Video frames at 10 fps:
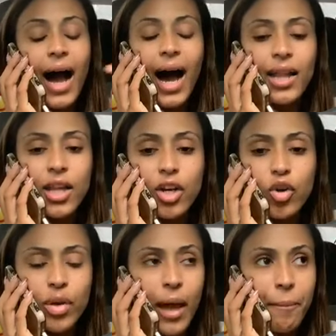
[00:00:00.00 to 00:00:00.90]

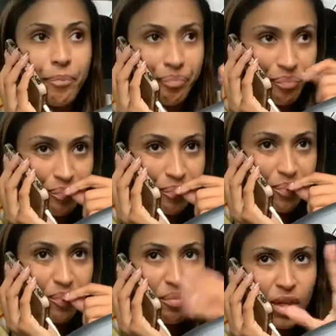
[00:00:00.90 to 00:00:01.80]
Hallelujah.
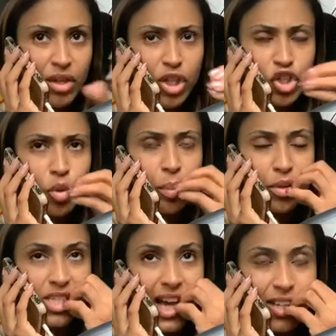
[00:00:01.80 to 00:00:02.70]
That you would
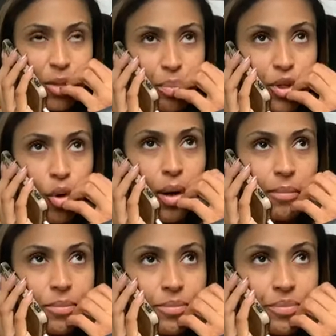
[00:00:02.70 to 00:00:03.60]
protect the pure.